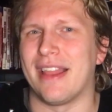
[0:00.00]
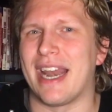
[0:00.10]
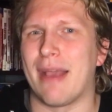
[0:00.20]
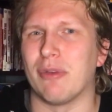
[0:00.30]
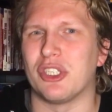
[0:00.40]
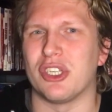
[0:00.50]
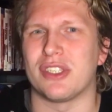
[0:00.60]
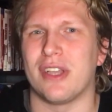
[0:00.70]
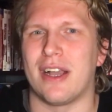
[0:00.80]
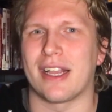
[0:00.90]
that I was
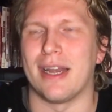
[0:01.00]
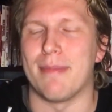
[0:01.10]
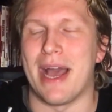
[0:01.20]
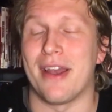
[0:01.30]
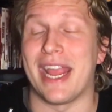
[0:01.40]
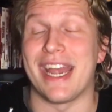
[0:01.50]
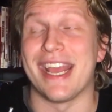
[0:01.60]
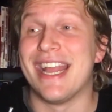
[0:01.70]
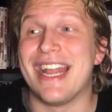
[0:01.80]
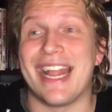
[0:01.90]
just talking about, and
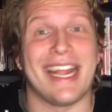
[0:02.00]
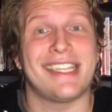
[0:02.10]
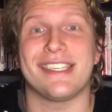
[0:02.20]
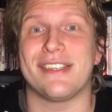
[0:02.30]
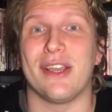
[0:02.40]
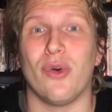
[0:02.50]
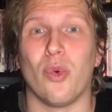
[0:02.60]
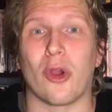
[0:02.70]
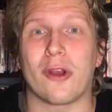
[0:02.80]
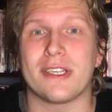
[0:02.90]
it still
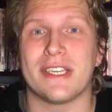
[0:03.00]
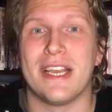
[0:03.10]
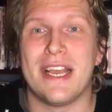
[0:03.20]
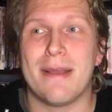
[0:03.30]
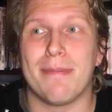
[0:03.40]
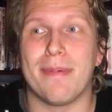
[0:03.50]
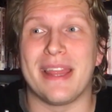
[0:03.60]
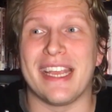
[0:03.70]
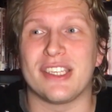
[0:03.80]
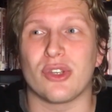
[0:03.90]
works,
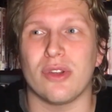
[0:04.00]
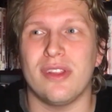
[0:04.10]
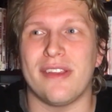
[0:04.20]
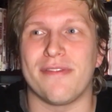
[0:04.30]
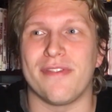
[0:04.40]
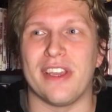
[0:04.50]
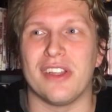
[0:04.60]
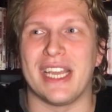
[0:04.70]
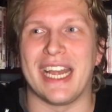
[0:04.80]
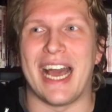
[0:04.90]
but they certainly
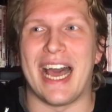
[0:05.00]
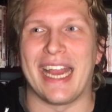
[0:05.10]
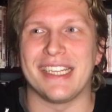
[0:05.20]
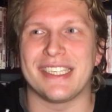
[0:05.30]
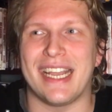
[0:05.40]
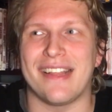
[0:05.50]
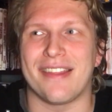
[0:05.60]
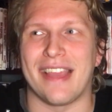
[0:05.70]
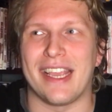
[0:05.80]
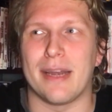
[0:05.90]
feel, in hindsight,
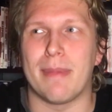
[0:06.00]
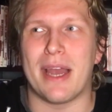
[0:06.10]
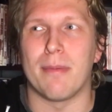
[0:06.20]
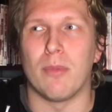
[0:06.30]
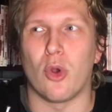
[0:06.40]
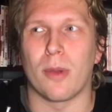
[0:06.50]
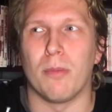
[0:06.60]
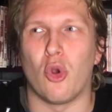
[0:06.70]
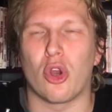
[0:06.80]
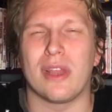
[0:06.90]
thinking about them more and
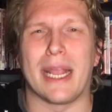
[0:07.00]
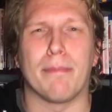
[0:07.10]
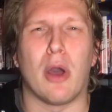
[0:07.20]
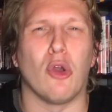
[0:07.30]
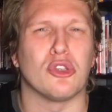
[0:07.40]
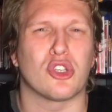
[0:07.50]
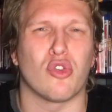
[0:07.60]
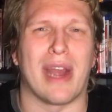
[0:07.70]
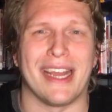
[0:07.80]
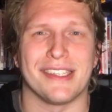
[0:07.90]
more, like
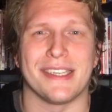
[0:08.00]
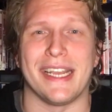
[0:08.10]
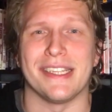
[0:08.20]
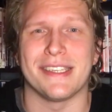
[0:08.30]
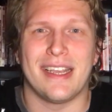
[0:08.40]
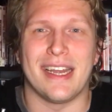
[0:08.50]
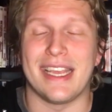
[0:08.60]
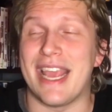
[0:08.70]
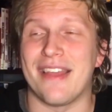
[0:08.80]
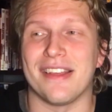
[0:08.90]
post-credit scenes. And
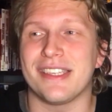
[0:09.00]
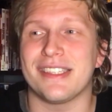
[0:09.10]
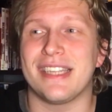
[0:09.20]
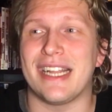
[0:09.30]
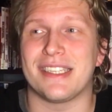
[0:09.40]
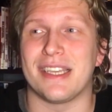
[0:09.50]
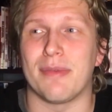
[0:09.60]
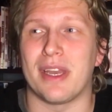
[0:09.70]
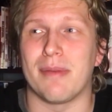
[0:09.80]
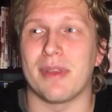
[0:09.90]
again, this is not
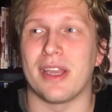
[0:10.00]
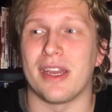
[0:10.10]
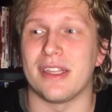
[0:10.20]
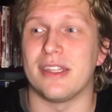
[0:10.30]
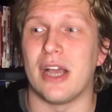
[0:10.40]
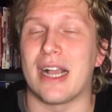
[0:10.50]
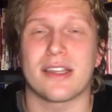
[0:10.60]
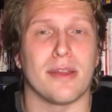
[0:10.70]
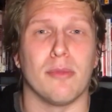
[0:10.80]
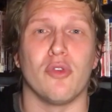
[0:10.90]
something I'm gonna
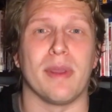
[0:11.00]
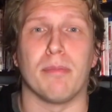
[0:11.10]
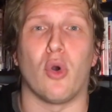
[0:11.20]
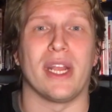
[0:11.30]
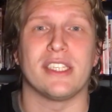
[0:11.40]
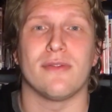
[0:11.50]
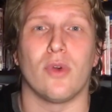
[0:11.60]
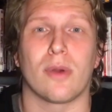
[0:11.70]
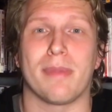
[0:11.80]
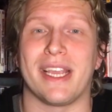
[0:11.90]
dock the movie points
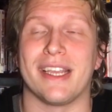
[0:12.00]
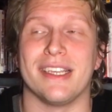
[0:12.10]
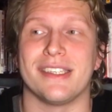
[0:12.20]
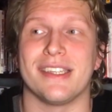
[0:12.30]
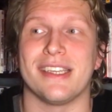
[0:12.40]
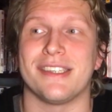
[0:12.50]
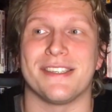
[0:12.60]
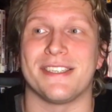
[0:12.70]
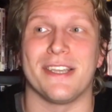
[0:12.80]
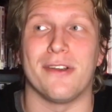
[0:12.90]
for, because this
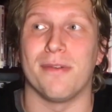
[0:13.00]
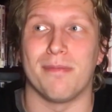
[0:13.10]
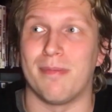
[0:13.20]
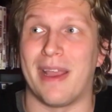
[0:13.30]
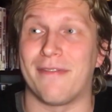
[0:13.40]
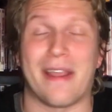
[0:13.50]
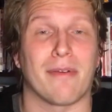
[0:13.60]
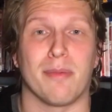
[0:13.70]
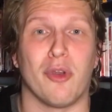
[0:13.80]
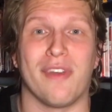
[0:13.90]
is still my
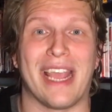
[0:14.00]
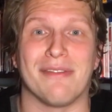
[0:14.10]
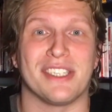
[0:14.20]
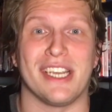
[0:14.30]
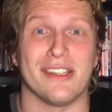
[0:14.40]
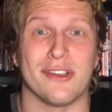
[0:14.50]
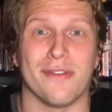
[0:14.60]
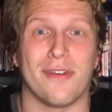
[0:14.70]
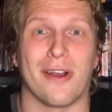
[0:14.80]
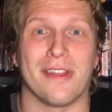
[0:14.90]
favorite movie I've seen
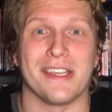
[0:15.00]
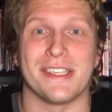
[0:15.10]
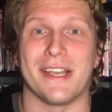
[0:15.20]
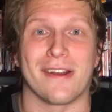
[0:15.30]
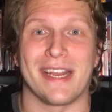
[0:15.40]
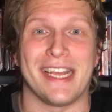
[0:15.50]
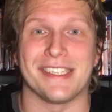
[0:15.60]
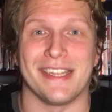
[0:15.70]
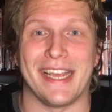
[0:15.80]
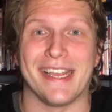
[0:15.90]
so far this year,
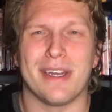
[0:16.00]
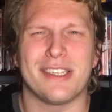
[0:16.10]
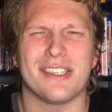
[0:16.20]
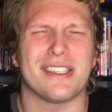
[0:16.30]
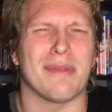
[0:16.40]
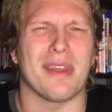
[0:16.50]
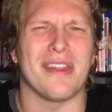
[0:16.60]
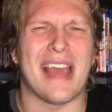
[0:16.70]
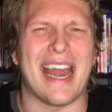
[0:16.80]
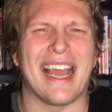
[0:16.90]
easily. But it's just
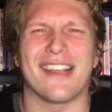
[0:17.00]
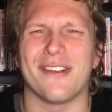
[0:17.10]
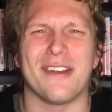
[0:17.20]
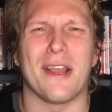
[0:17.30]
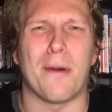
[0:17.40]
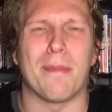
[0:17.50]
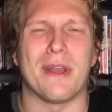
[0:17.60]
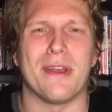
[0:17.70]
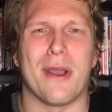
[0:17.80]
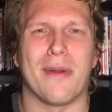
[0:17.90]
something that I couldn't help
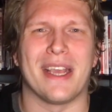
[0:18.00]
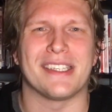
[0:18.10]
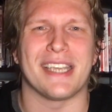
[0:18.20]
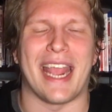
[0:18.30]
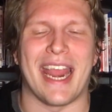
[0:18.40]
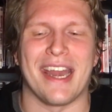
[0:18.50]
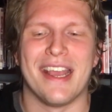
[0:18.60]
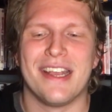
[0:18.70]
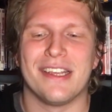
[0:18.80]
but notice, and